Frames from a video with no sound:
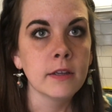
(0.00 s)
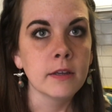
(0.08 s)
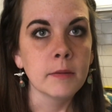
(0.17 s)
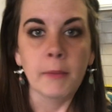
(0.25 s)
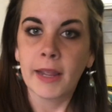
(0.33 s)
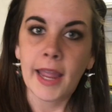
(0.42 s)

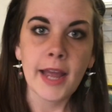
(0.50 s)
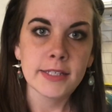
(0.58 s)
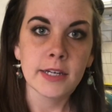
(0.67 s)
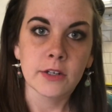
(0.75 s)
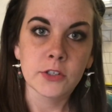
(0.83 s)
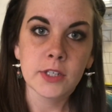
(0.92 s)
my cast
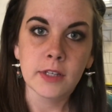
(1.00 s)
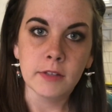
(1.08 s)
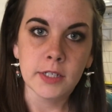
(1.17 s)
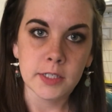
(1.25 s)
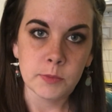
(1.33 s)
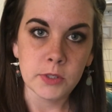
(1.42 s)
iron skillet
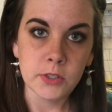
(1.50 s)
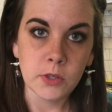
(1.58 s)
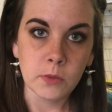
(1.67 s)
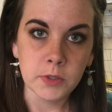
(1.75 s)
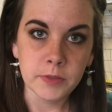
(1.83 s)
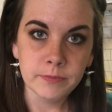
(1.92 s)
has been
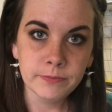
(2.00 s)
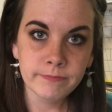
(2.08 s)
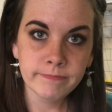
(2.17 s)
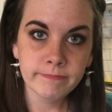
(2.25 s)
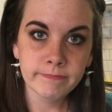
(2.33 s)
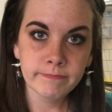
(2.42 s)
stolen.
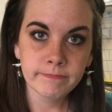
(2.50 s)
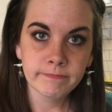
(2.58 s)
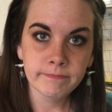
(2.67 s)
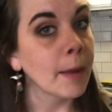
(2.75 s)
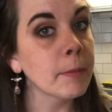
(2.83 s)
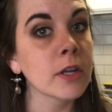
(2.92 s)

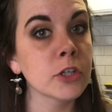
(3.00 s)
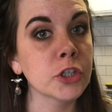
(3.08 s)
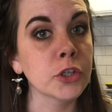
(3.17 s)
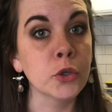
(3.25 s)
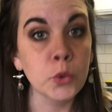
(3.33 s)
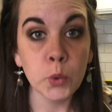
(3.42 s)
I'm not
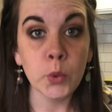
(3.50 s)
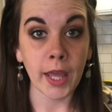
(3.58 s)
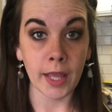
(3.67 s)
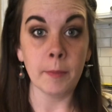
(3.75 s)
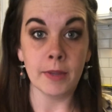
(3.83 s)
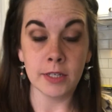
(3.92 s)
sure who
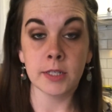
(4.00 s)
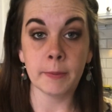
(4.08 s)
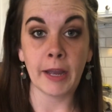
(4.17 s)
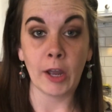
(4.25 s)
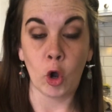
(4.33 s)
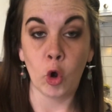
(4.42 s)
came into my
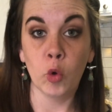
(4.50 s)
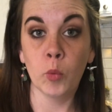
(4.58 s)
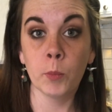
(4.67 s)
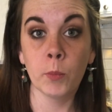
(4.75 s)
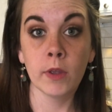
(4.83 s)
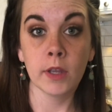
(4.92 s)
home
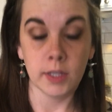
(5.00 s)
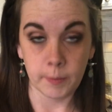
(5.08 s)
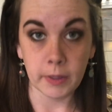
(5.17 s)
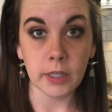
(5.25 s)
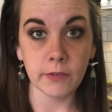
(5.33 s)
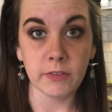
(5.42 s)
in the
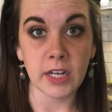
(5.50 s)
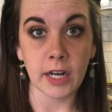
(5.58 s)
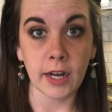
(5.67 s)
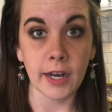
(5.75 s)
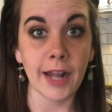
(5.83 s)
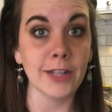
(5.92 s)
middle of the
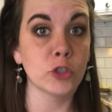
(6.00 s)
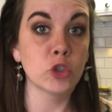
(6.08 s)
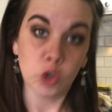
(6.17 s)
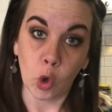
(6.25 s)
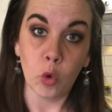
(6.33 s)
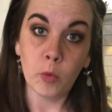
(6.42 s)
night and
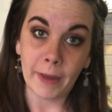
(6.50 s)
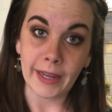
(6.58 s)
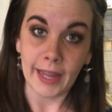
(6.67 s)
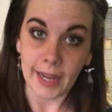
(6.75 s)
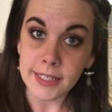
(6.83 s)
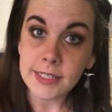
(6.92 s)
stole my
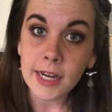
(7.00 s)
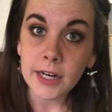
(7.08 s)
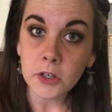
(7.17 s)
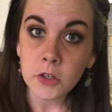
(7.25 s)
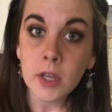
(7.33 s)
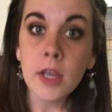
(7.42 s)
cast
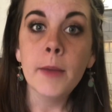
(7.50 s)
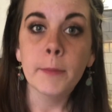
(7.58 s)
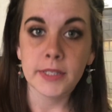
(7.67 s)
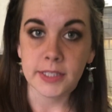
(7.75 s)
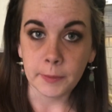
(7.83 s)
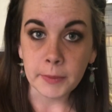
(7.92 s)
iron, but
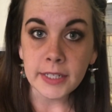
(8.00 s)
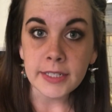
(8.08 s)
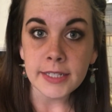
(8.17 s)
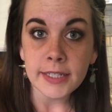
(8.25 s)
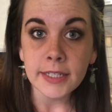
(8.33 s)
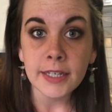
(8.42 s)
somebody
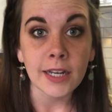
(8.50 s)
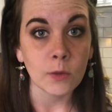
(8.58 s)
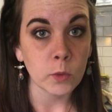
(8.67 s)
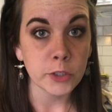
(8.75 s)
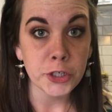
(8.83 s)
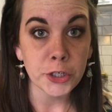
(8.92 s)
did, and I
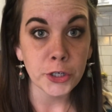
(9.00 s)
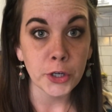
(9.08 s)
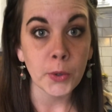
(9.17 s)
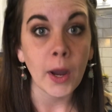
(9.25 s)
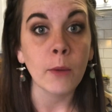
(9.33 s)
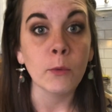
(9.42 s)
want you to know
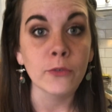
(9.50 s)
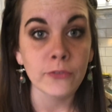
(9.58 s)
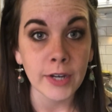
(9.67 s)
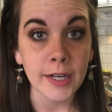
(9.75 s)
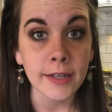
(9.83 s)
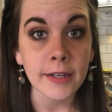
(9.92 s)
I will
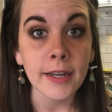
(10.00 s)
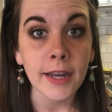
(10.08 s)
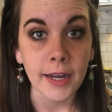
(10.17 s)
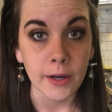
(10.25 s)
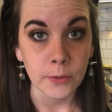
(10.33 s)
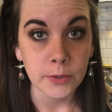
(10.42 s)
find
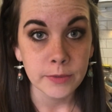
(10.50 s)
out.